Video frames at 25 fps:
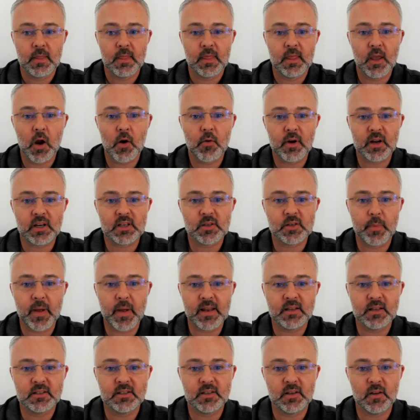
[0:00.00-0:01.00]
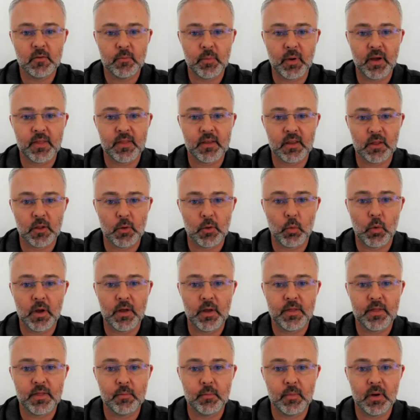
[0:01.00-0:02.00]
They are expensive, but I think they're
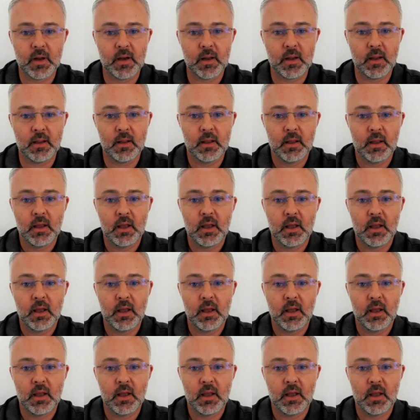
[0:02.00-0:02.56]
worth the money.